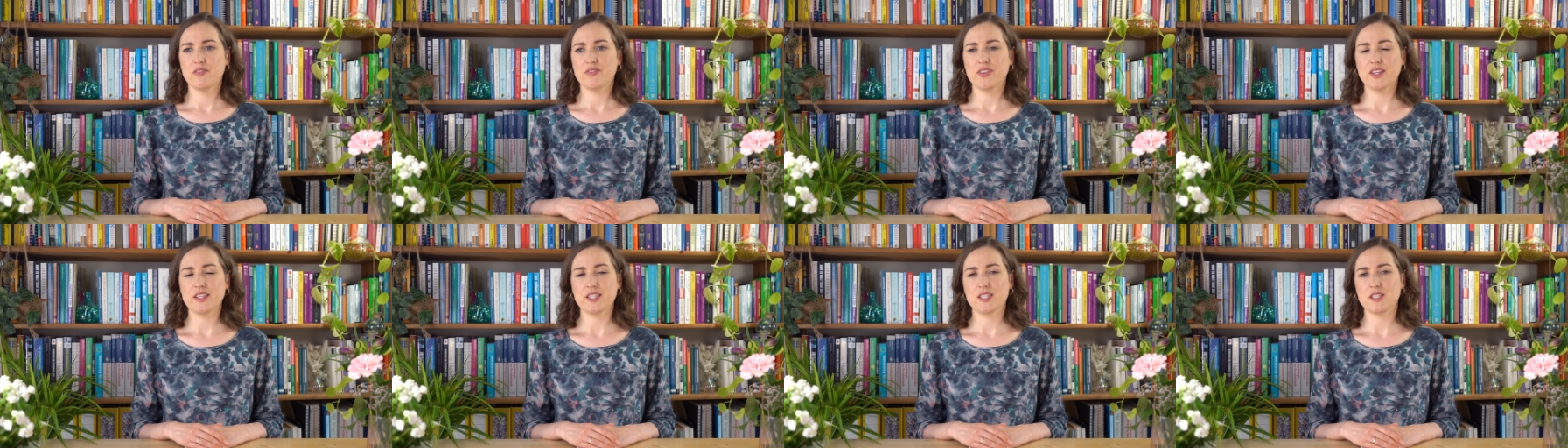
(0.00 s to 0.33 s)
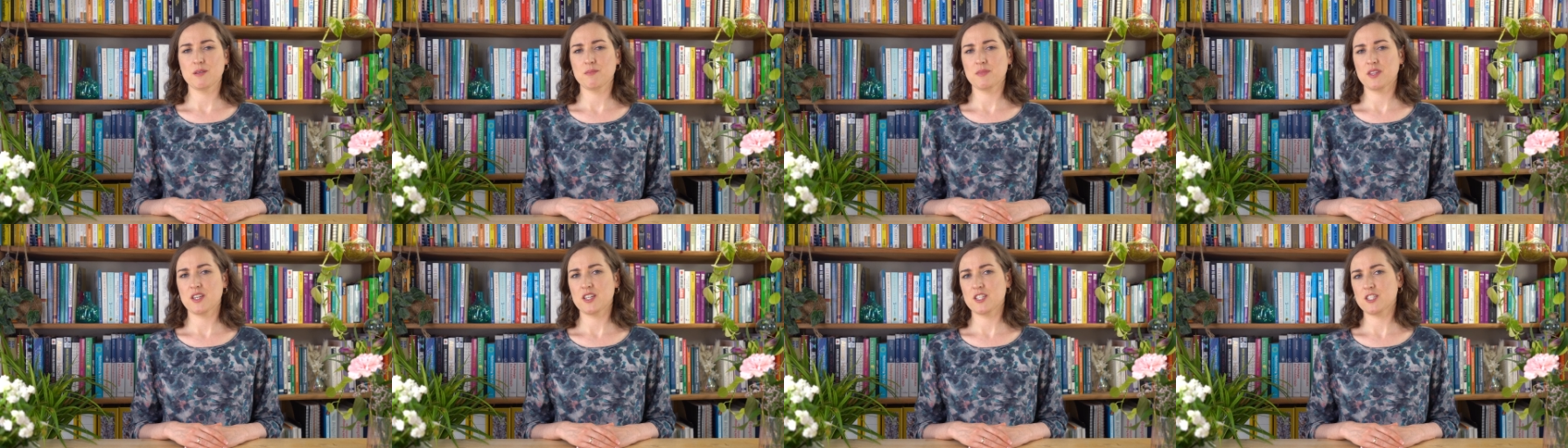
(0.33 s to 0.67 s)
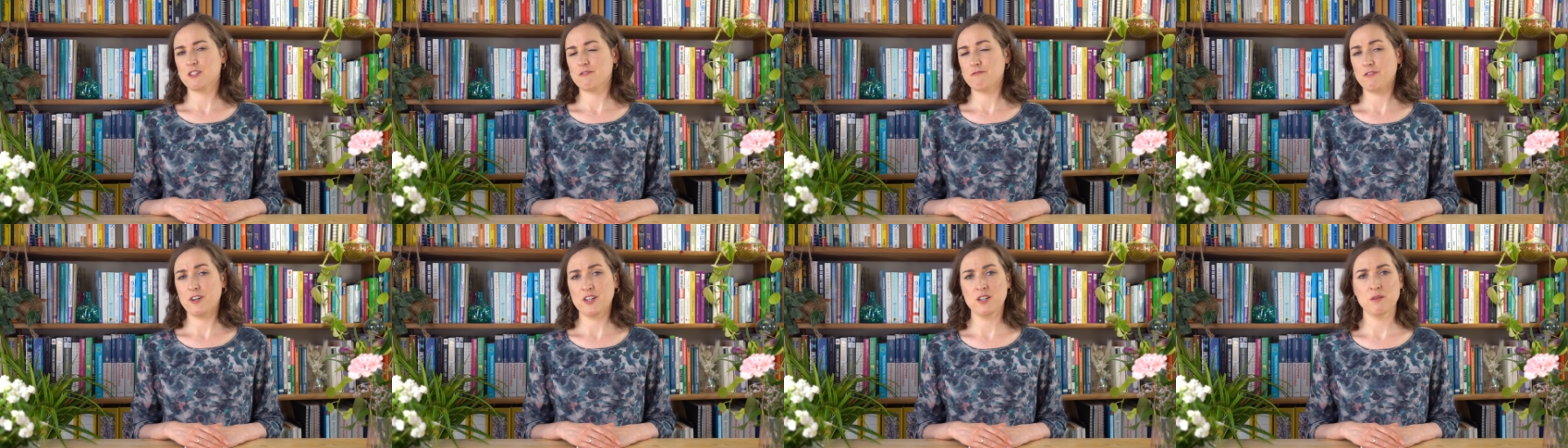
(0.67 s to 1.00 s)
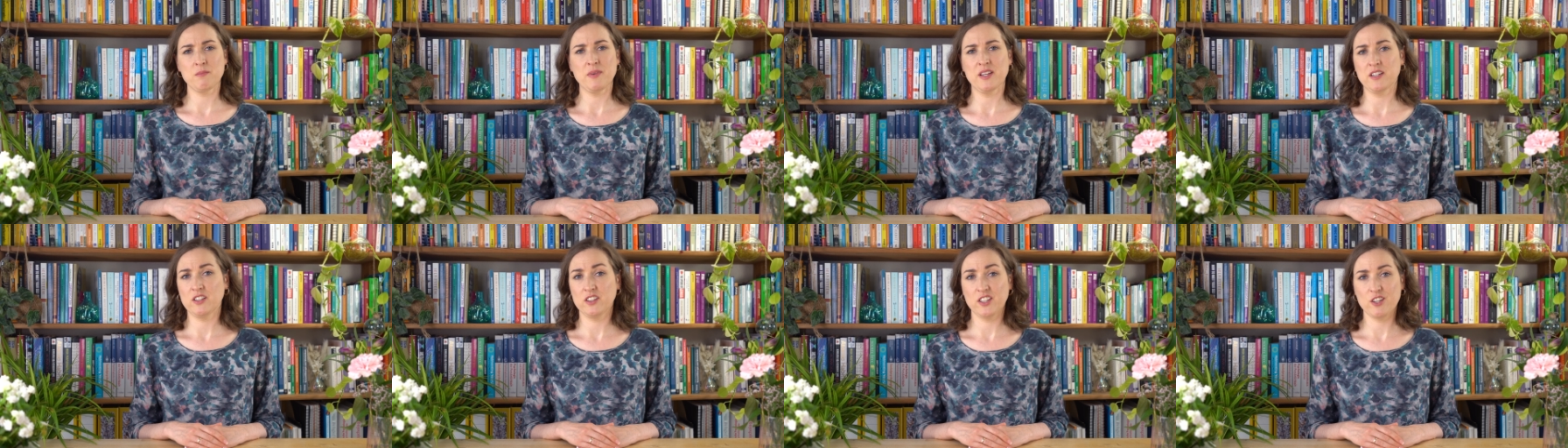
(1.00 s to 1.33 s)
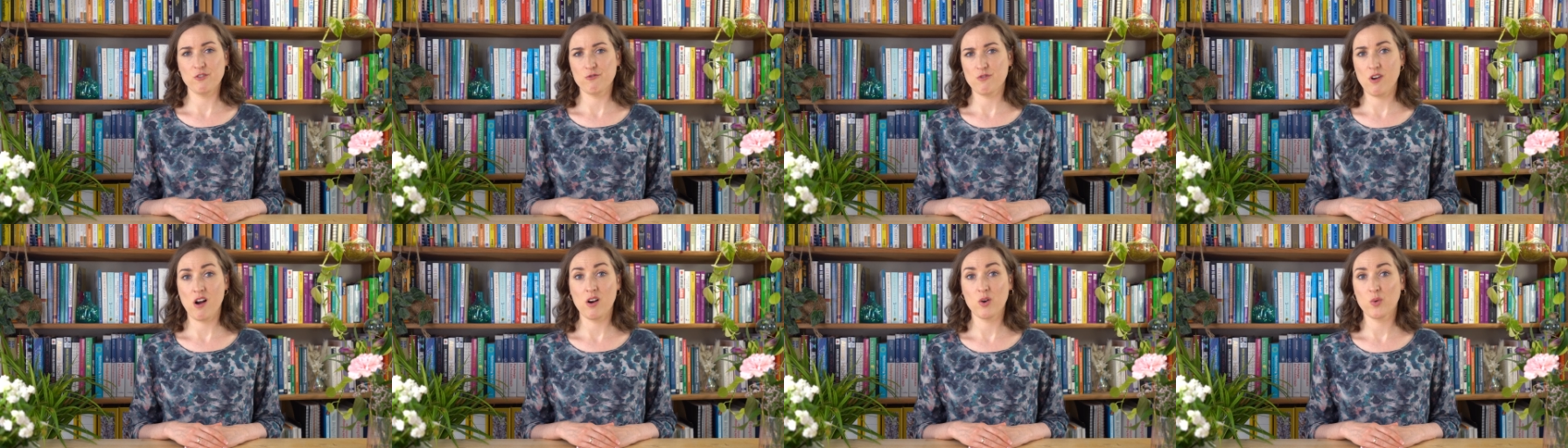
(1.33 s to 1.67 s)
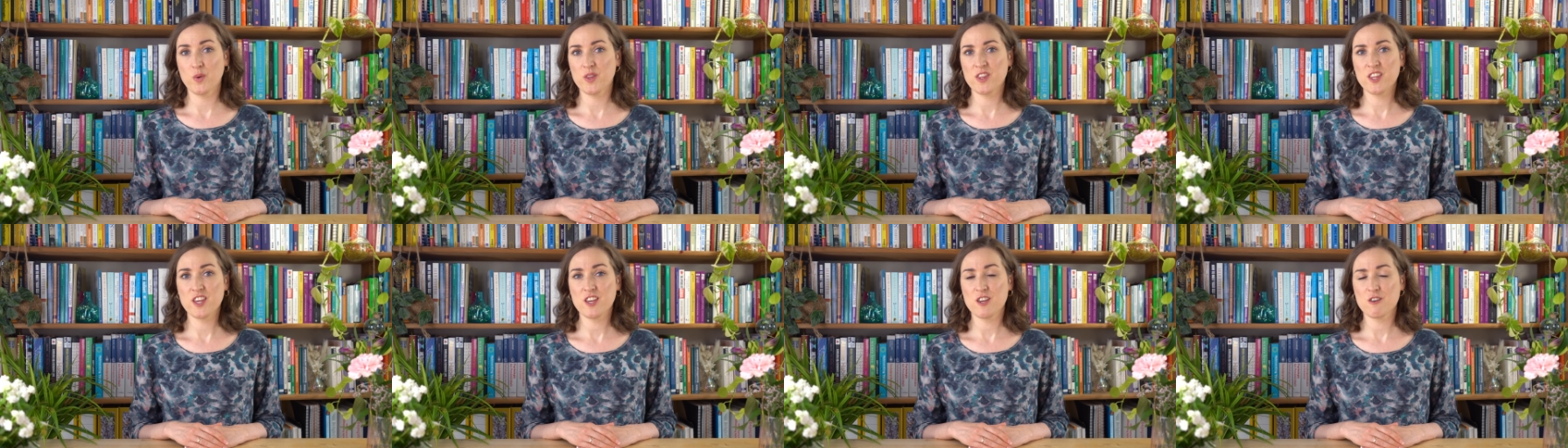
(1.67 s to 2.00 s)
that something's fundamentally wrong
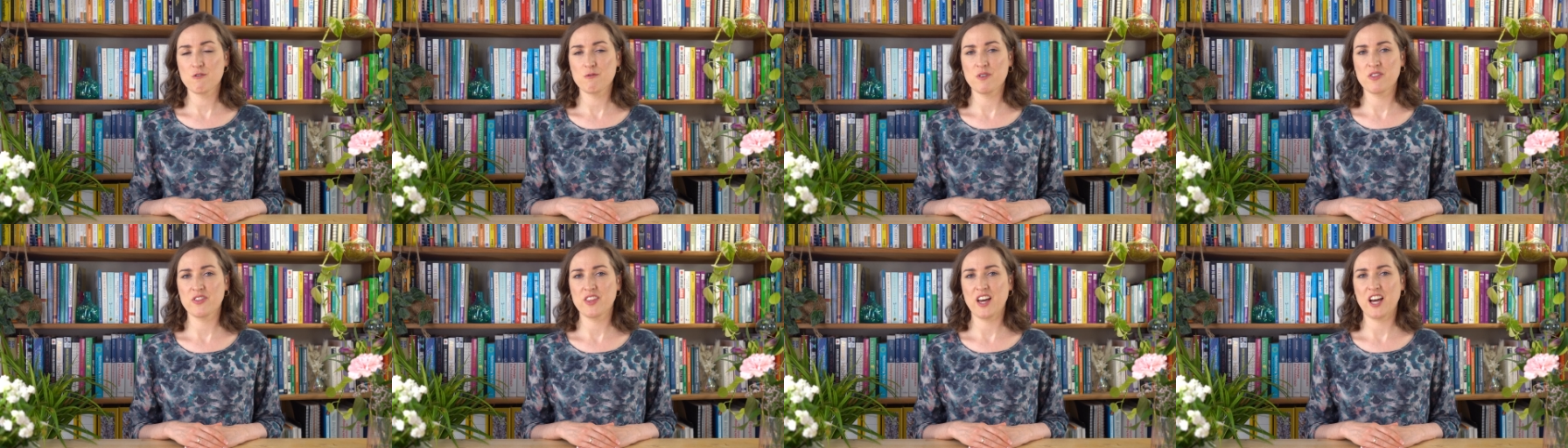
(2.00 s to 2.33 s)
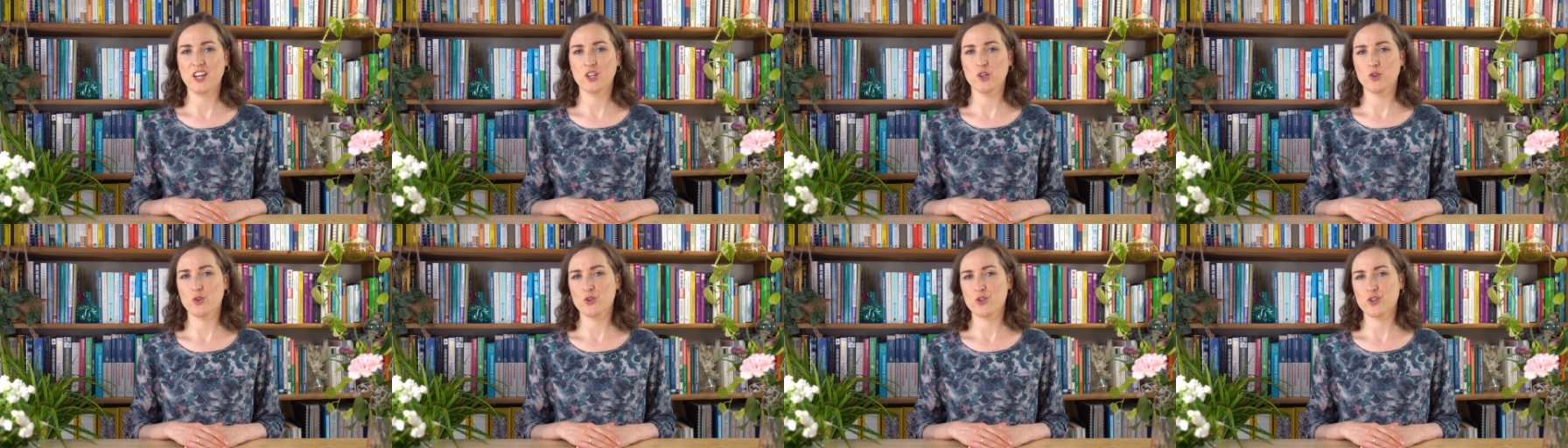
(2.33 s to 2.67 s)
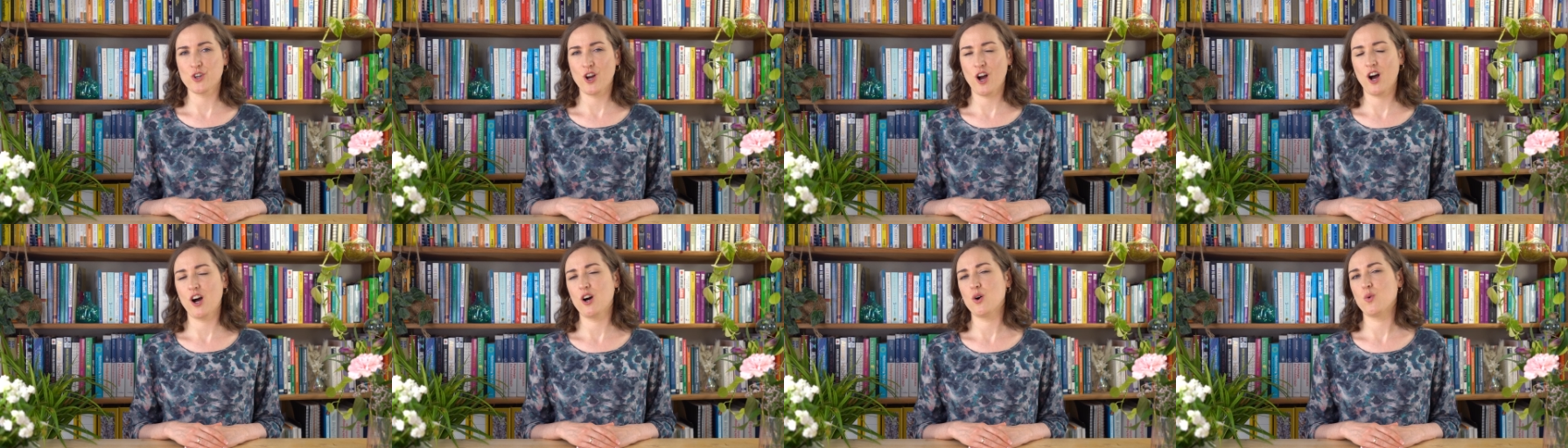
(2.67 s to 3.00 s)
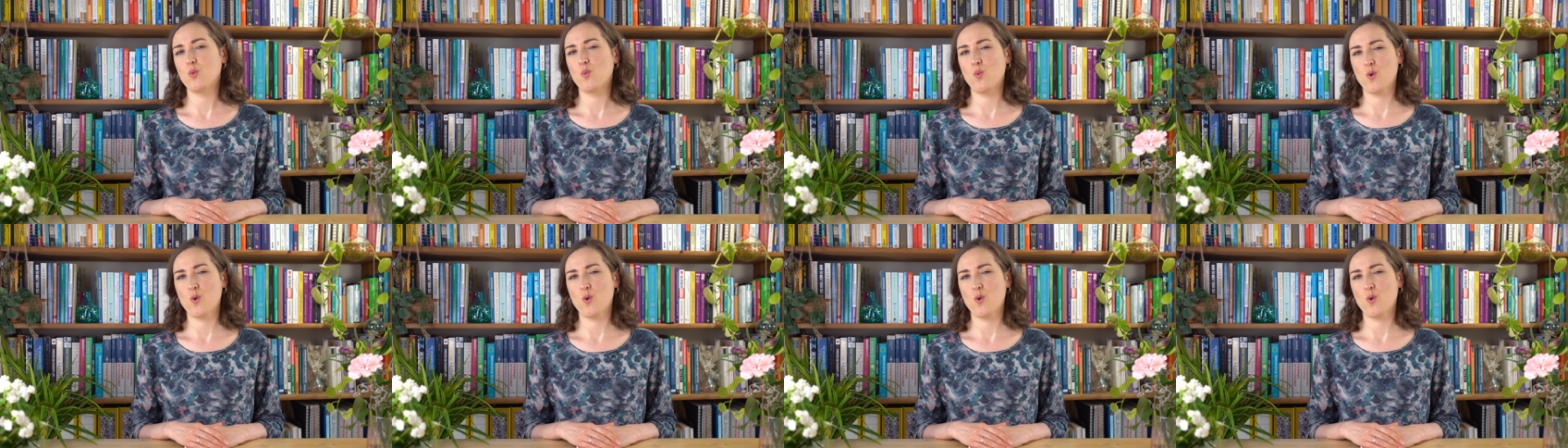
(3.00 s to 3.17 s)
with you and that you're not